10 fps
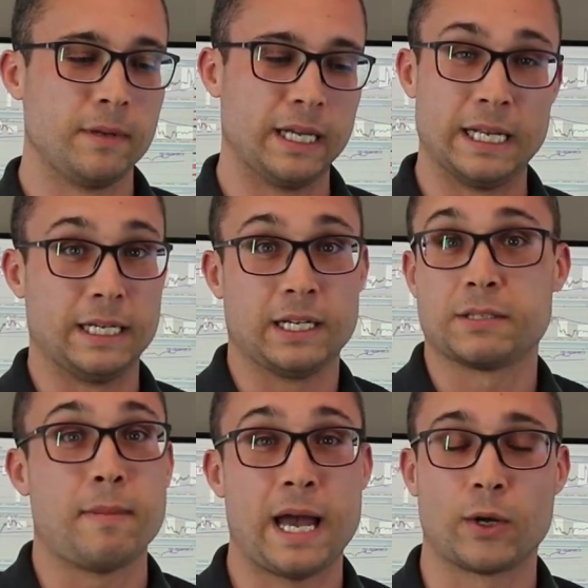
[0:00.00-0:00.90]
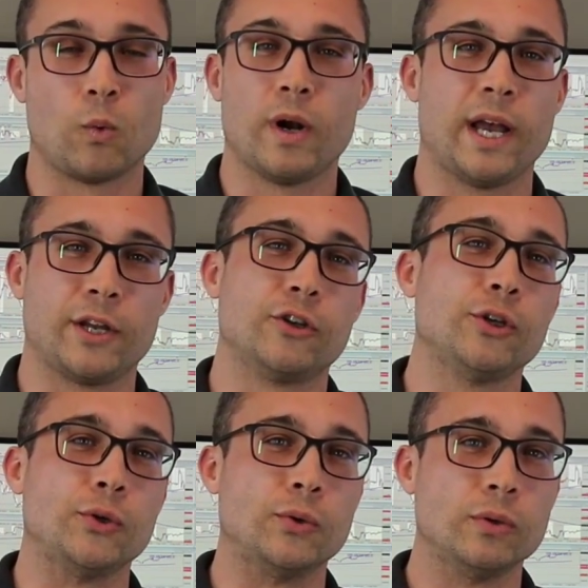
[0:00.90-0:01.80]
and it doesn't matter what I
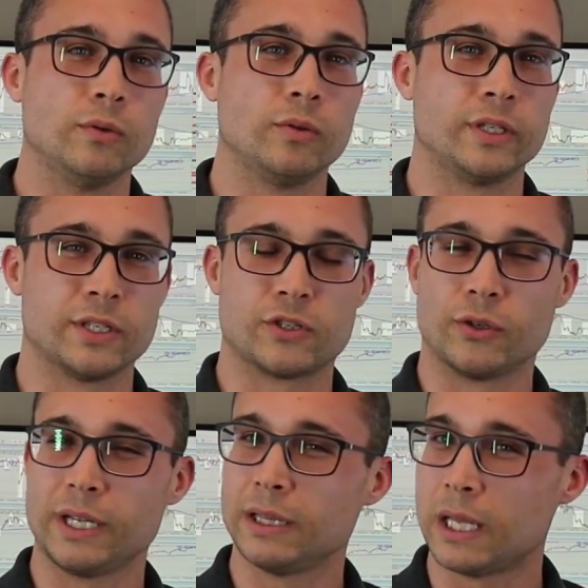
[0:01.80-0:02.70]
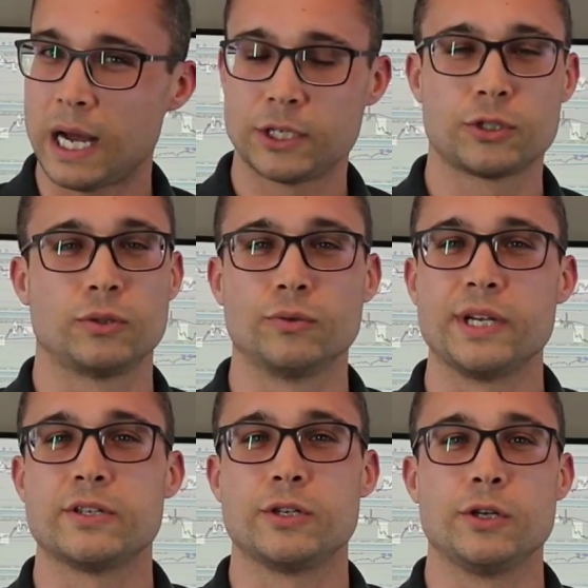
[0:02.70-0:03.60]
do. Is there any logical
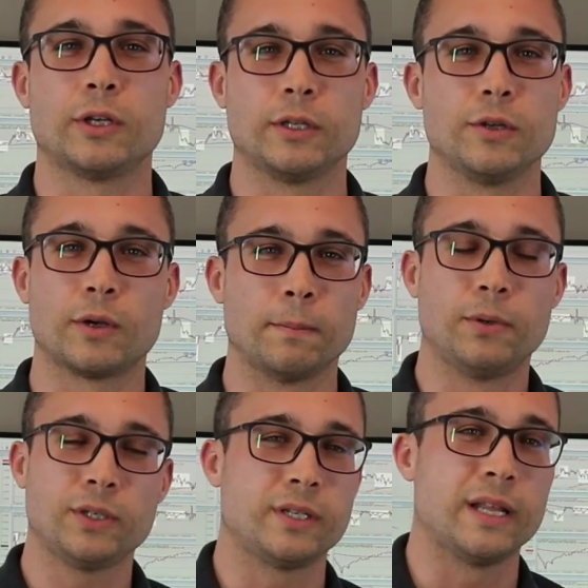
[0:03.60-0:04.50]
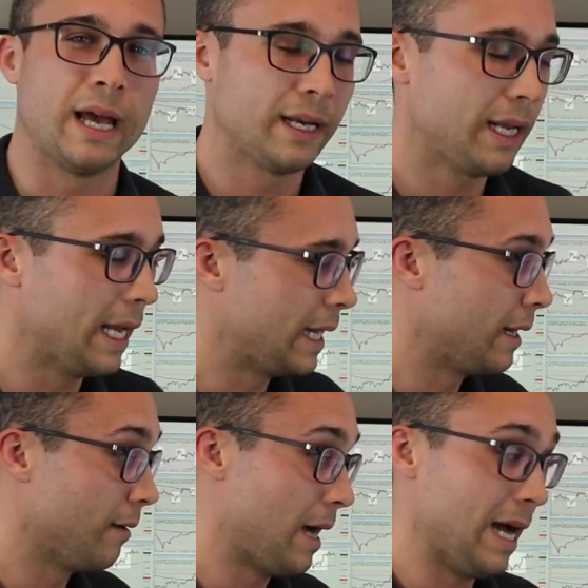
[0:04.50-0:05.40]
reason you can put to that?
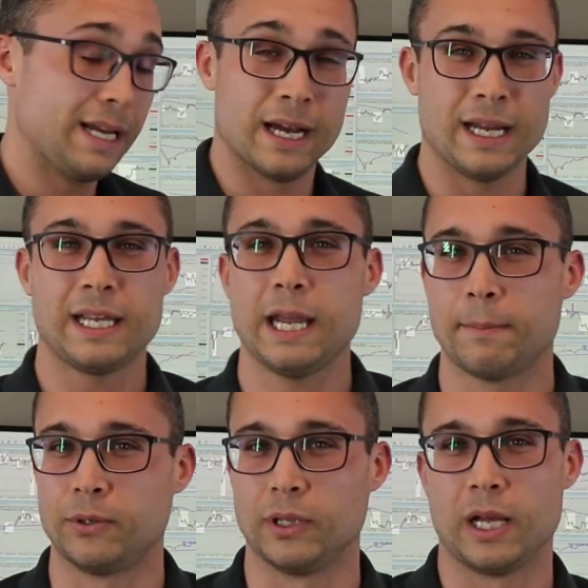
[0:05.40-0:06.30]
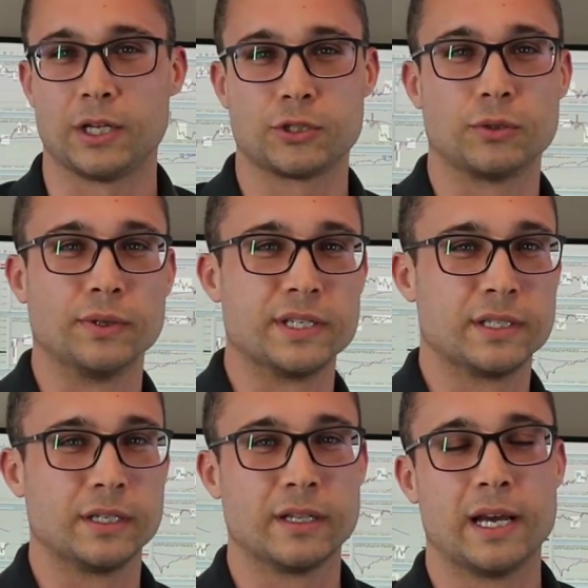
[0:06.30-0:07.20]
And I can't put logical
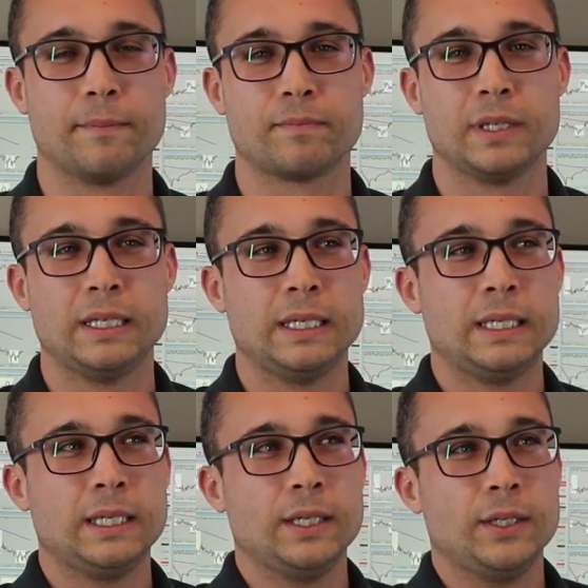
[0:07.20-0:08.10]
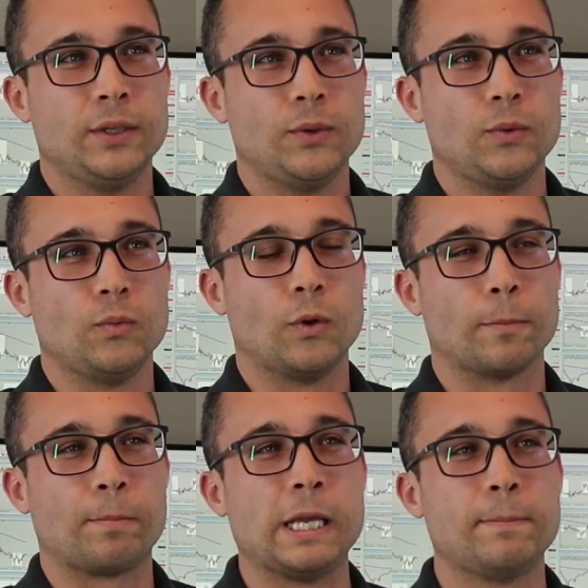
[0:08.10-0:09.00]
reasoning to that. Where
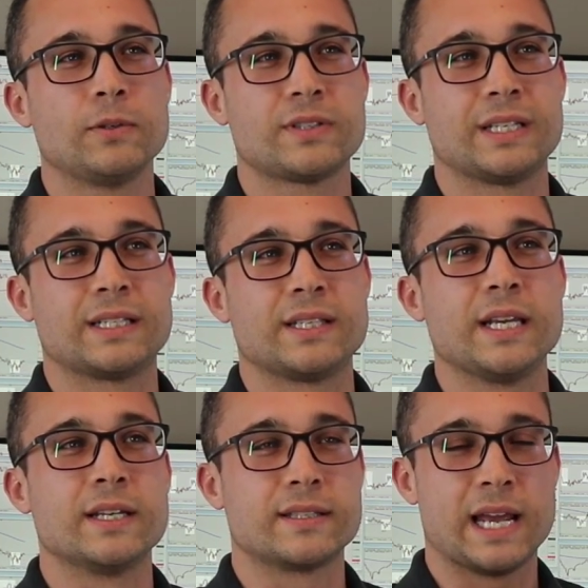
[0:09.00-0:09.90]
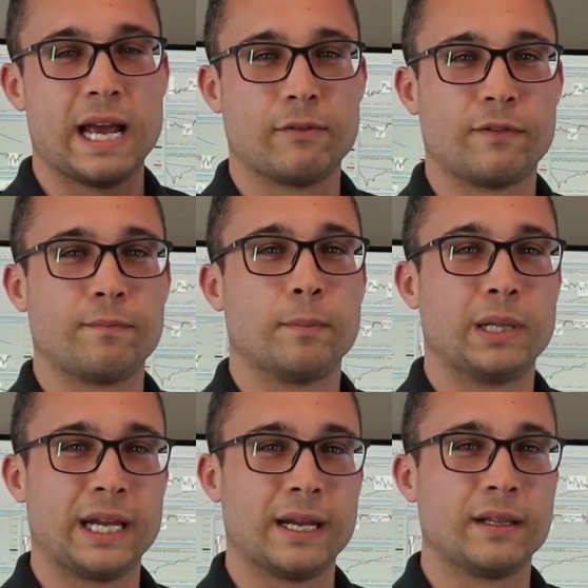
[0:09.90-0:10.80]
people succeed is they have a
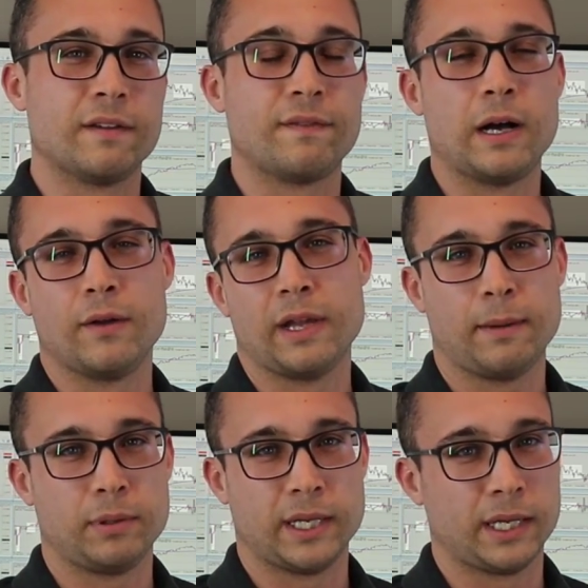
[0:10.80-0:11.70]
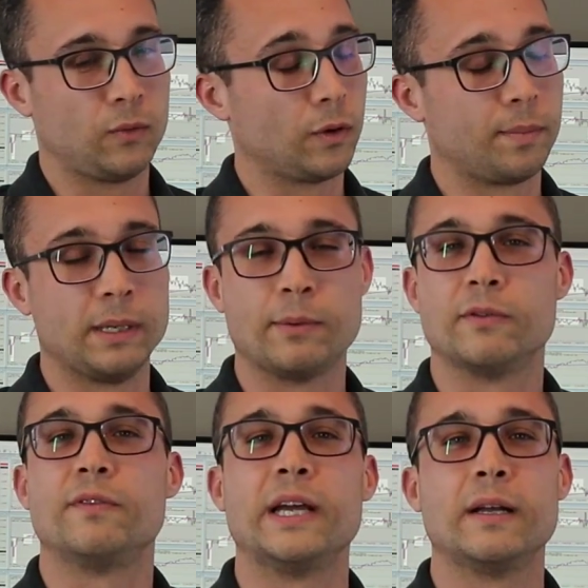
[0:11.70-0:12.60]
plan, they follow that plan. Where people
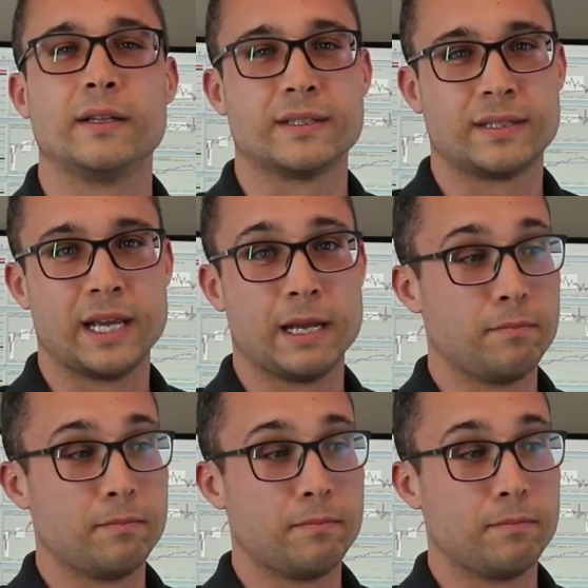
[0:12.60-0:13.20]
fail is they